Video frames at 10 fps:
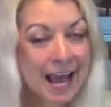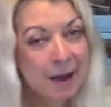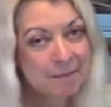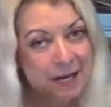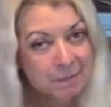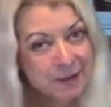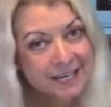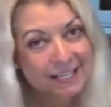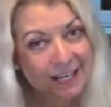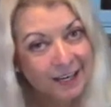I made a
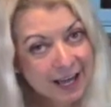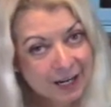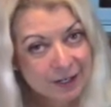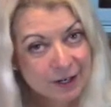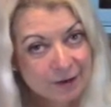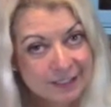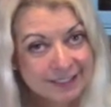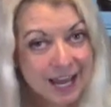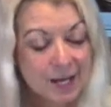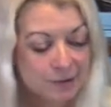big deal out of Tony
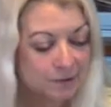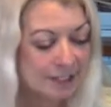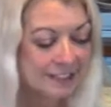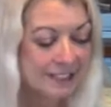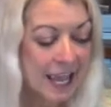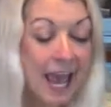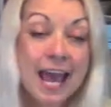Chachere's,